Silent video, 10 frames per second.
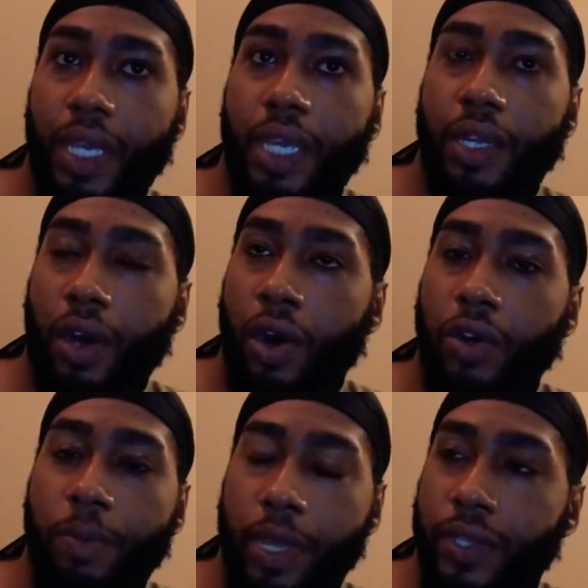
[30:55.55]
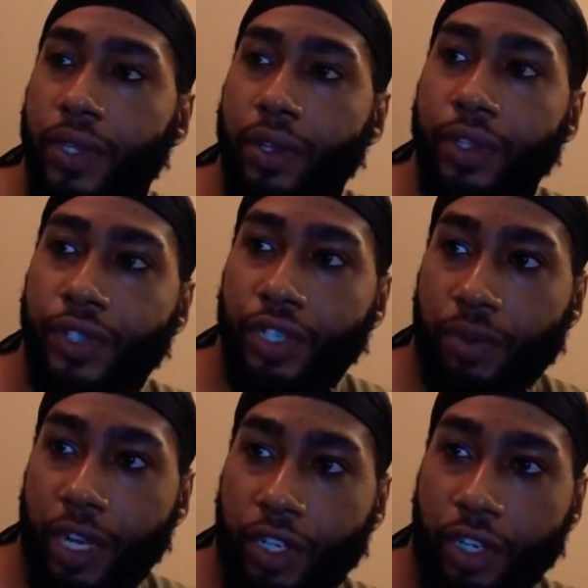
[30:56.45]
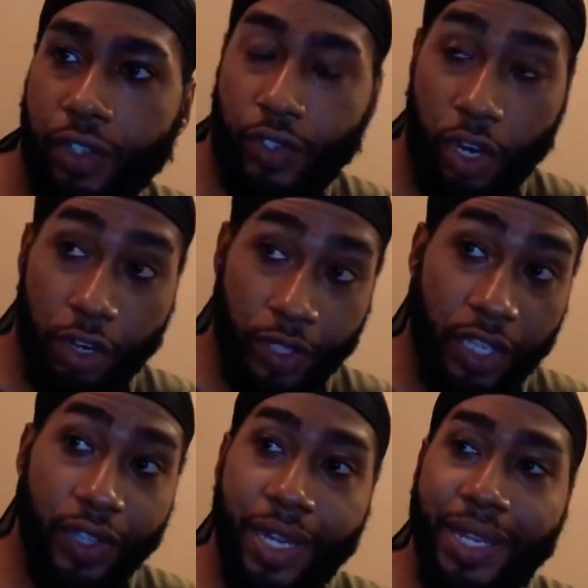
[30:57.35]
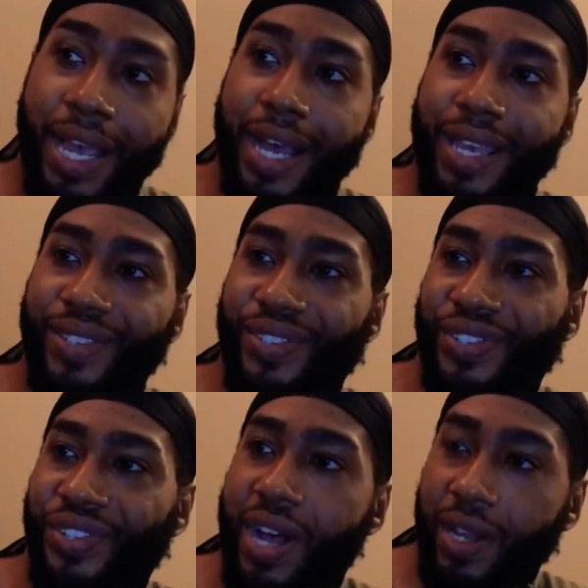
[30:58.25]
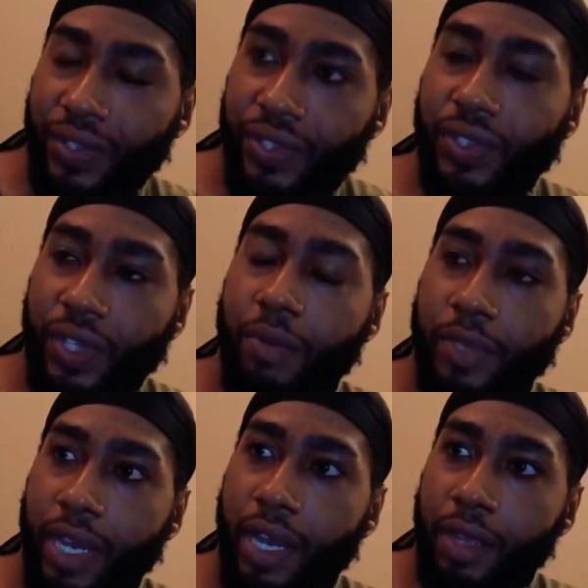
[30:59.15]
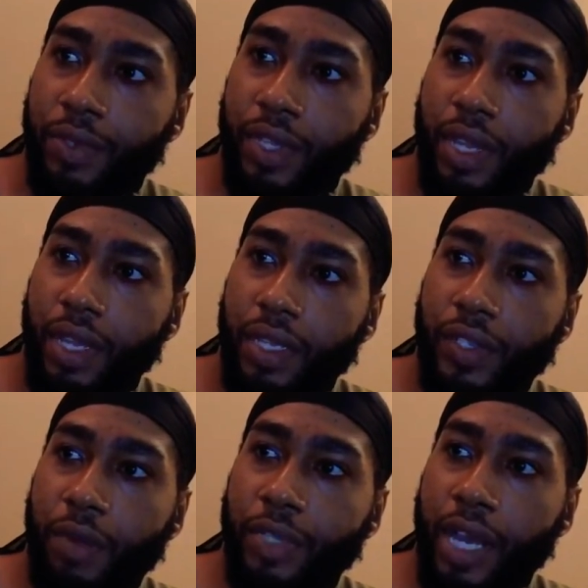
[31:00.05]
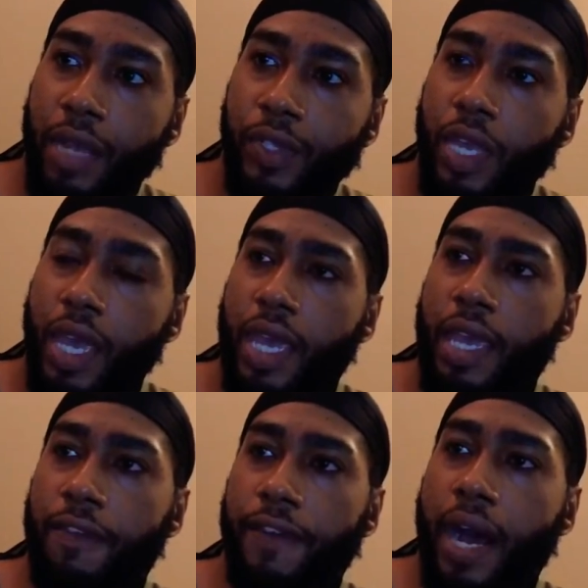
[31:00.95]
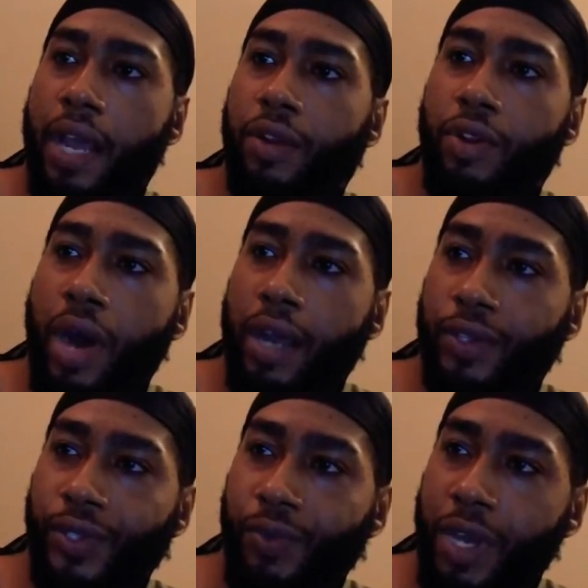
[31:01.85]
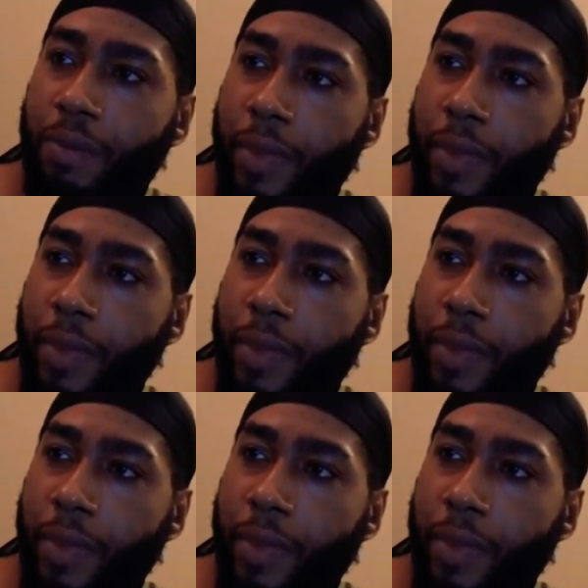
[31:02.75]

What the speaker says: It all depends on the situation, the circumstance, and yeah, it sucks sometimes. Sometimes, if I don't know how to swim,